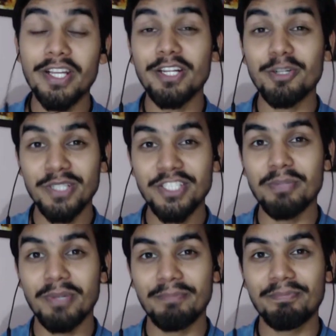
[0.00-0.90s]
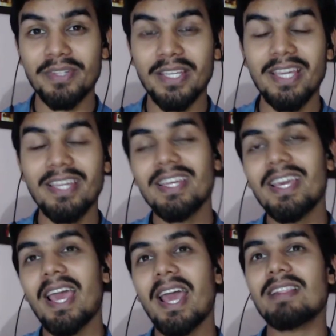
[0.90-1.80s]
ticket to Teachable. Okay,
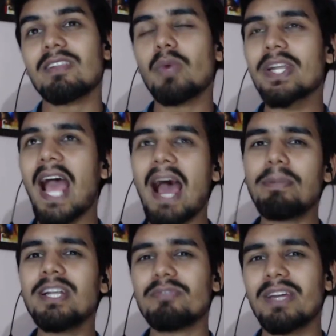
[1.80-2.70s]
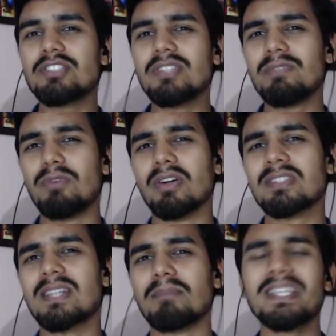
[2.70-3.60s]
and what happened eventually
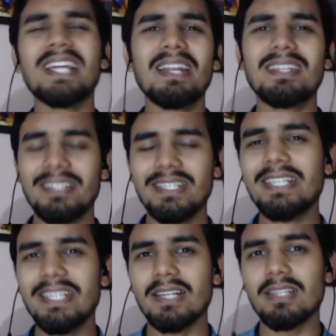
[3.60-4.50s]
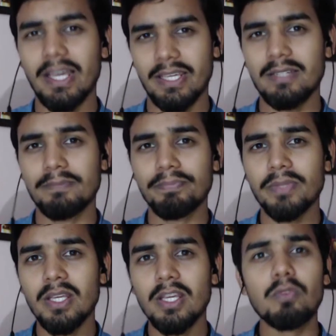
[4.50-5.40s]
was something I really didn't like.
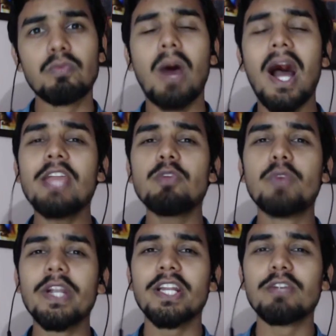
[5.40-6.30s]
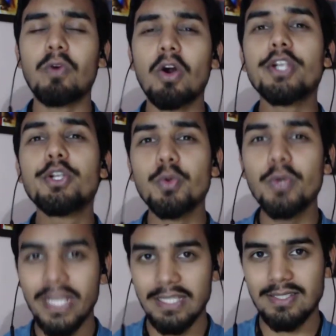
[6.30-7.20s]
I waited for
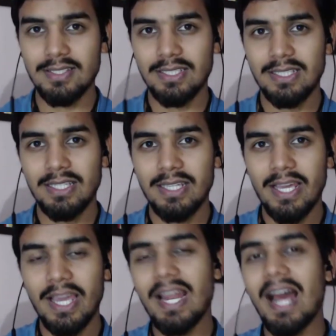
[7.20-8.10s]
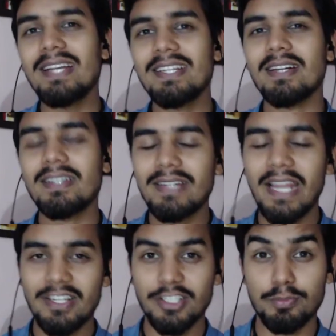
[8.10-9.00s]
2 days and I didn't
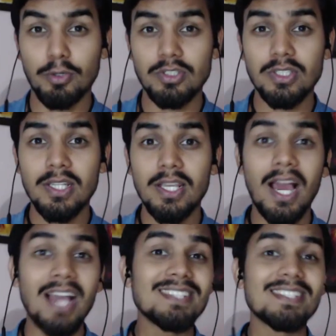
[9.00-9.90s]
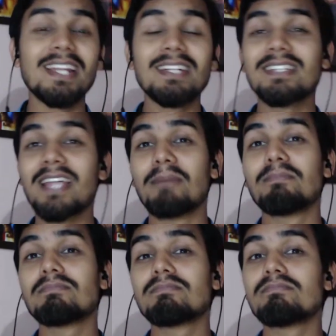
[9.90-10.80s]
get a response. I sent
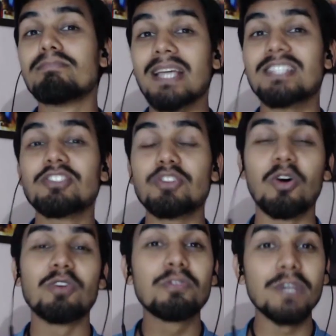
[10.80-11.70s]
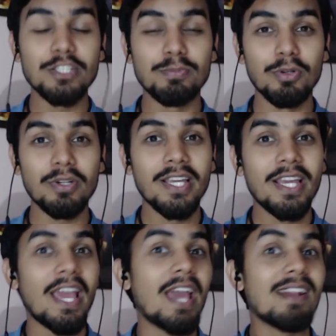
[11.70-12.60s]
them message on Facebook
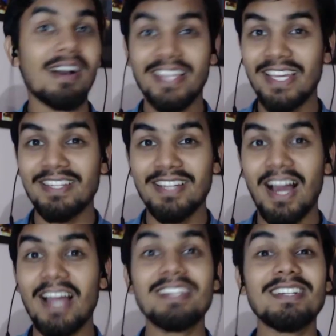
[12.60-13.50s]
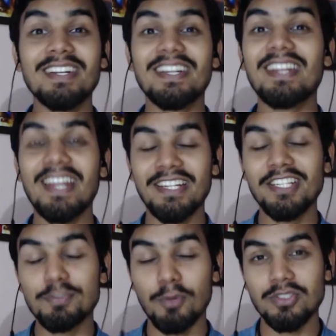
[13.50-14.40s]
and again I didn't get any
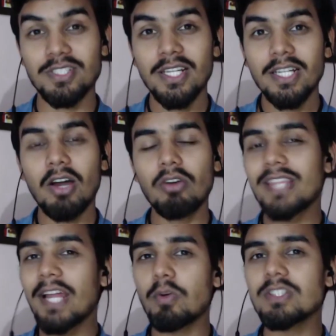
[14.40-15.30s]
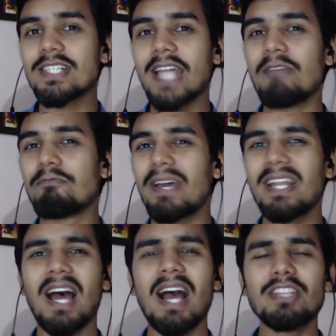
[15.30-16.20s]
response. Now that was the time
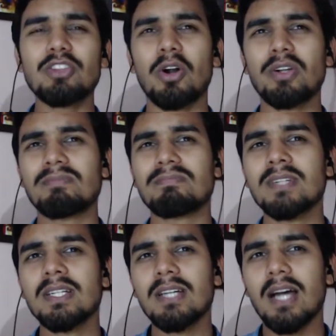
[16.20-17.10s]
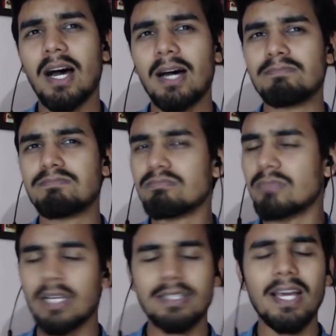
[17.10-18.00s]
when I thought,
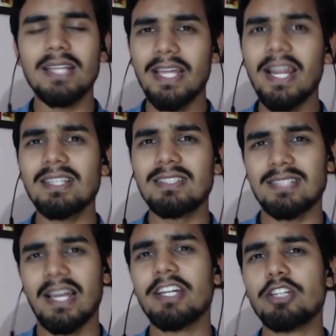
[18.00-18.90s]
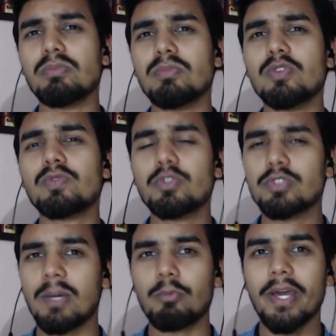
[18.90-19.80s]
then I decided to move to
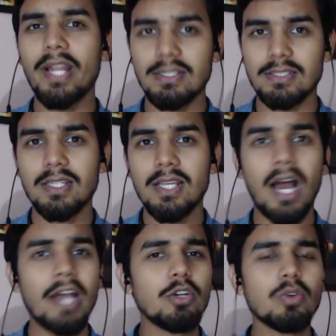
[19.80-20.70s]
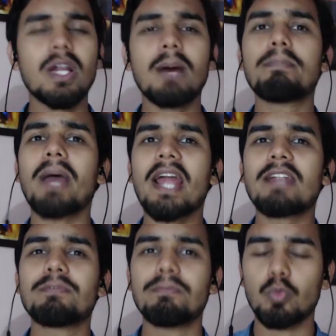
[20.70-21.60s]
somewhere else. I looked up
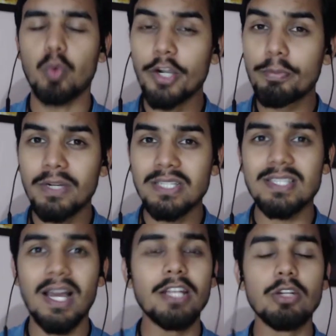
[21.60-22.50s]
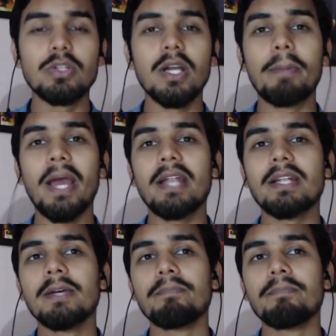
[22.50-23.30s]
at WordPress, I looked up at